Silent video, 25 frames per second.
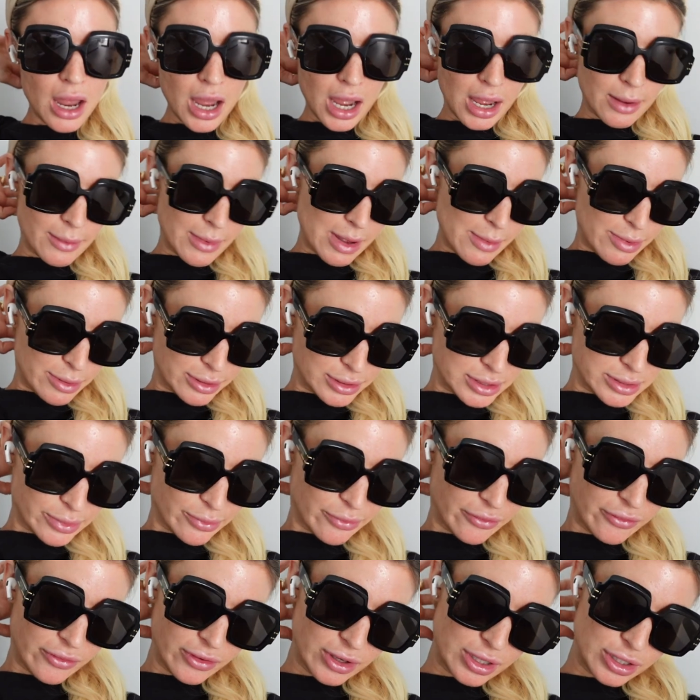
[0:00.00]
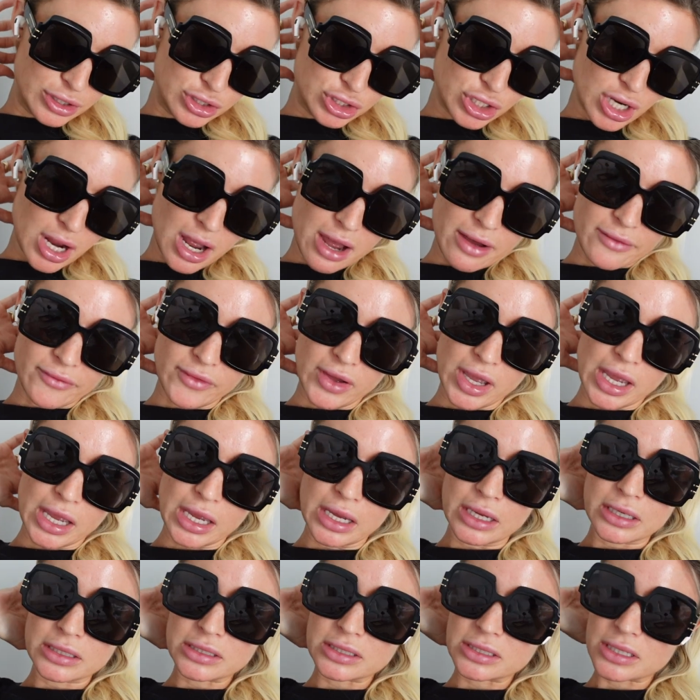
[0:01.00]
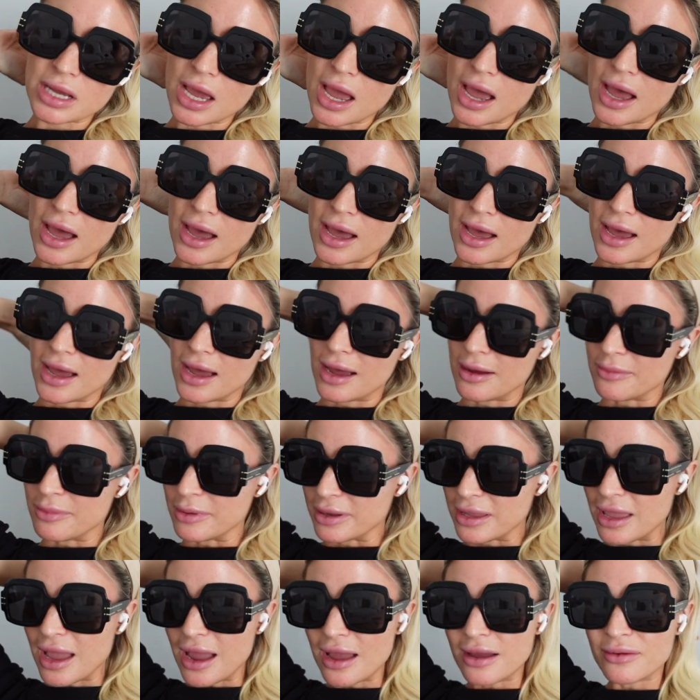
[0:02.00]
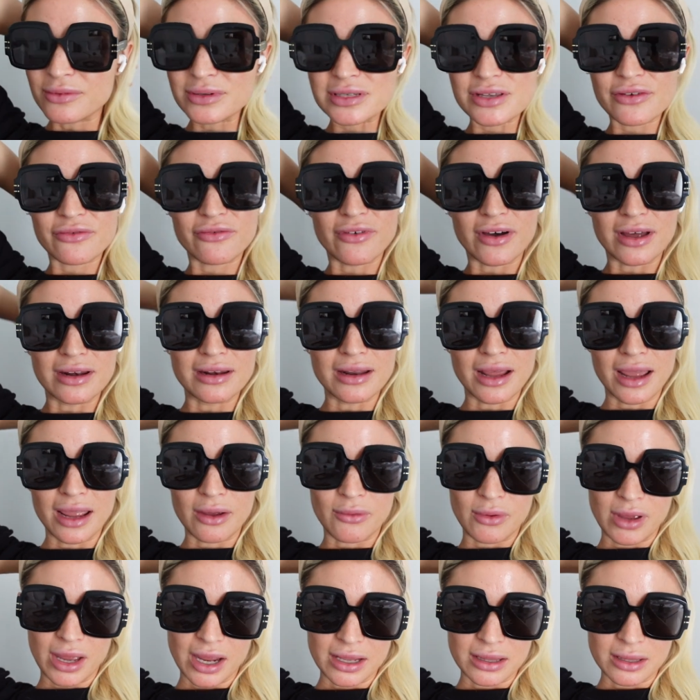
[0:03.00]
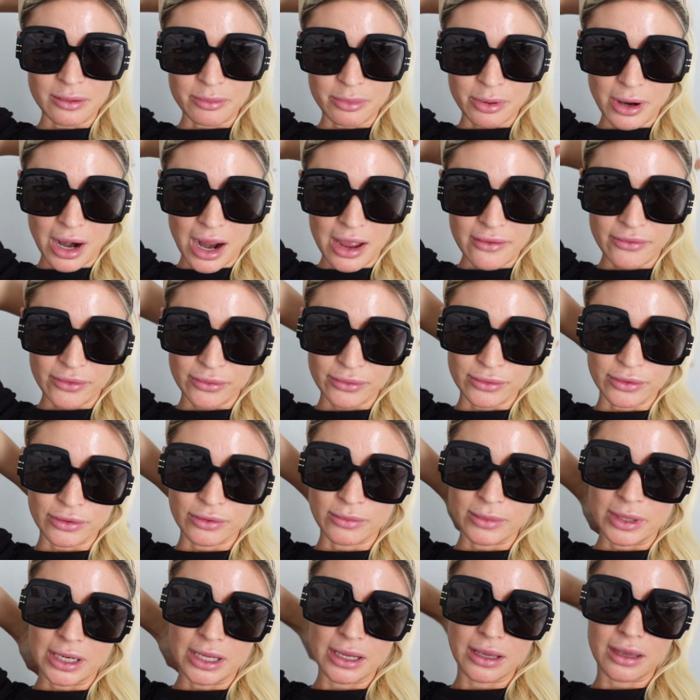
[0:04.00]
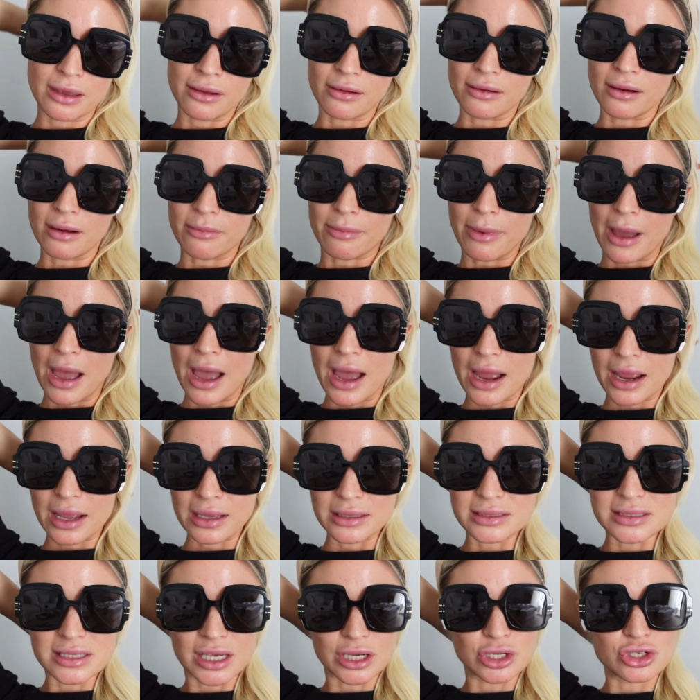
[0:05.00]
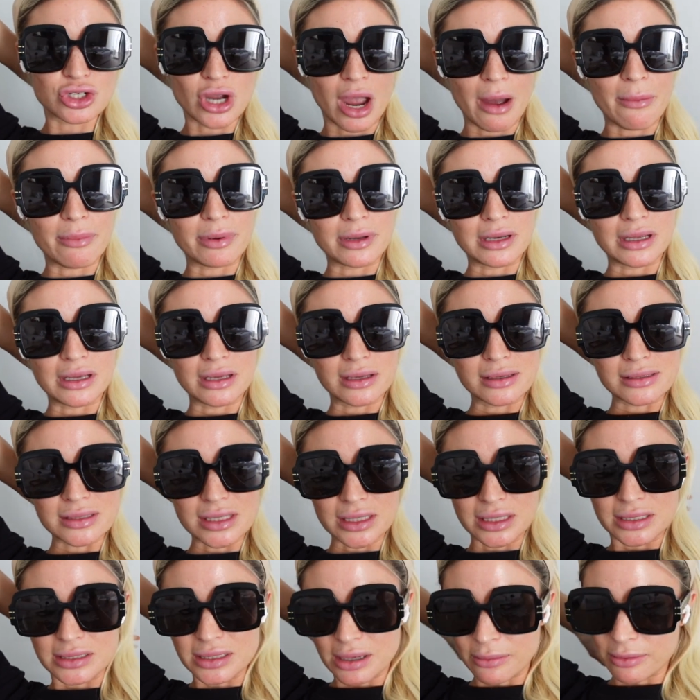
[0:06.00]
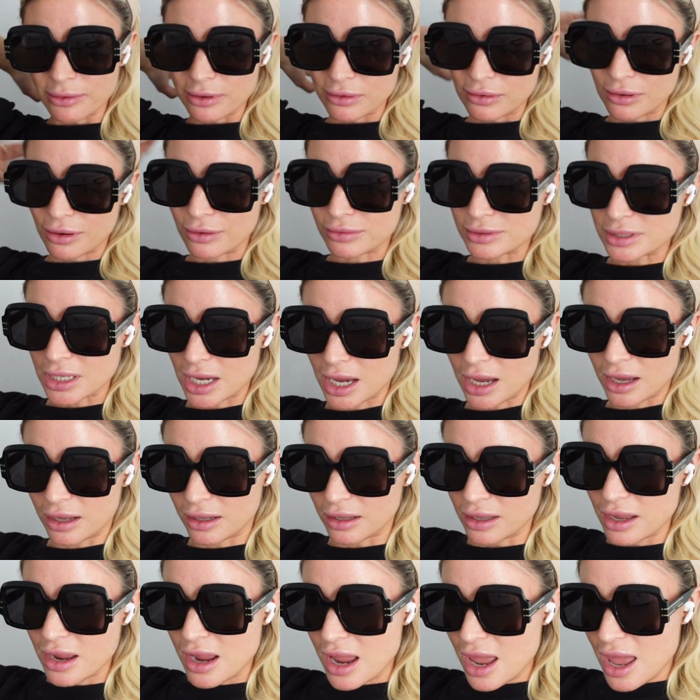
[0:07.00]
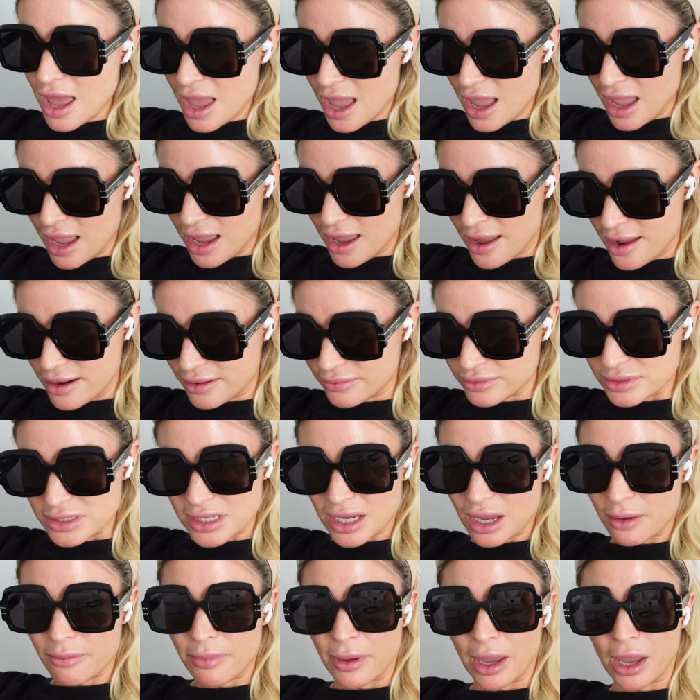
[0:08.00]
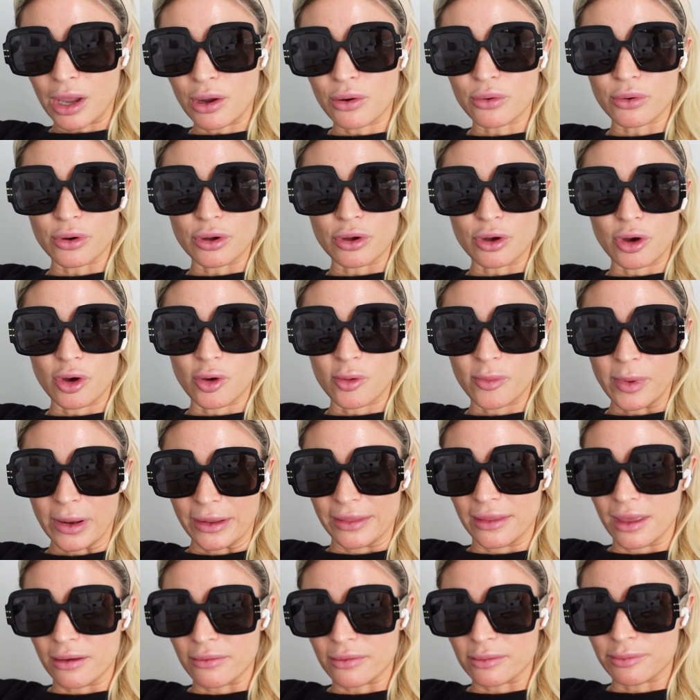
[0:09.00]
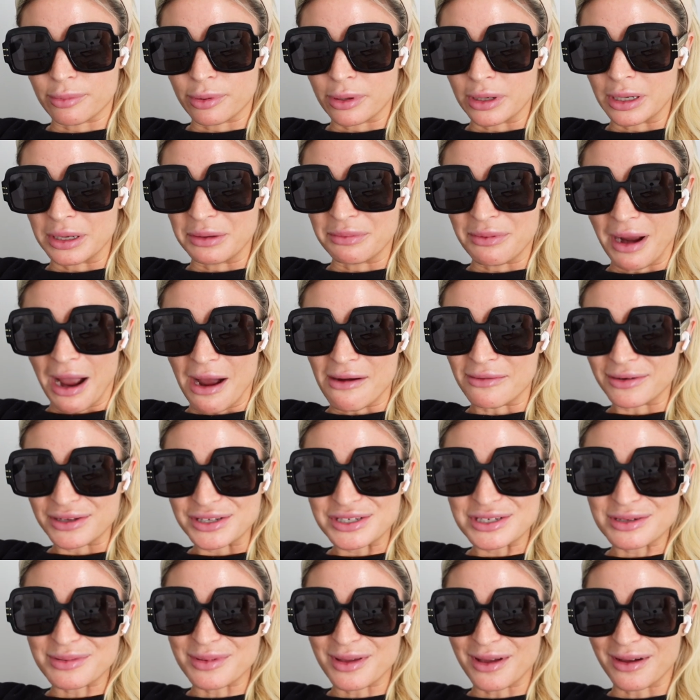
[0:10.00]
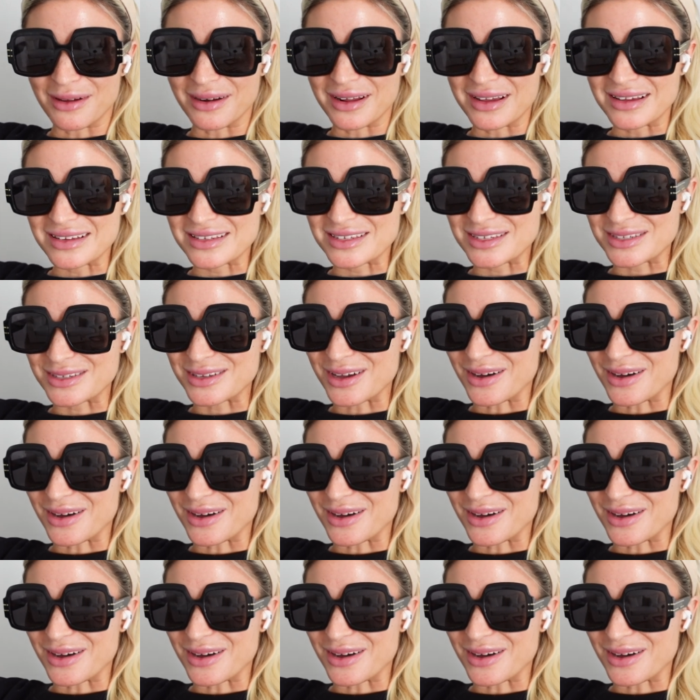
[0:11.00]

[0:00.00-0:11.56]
I might put some footage of it. Uh, but yeah, it was a fun night. We had the private room in Akira Back. It's like Japanese in the W Hotel. And it was like a big group and they were pretty rowdy, to be honest.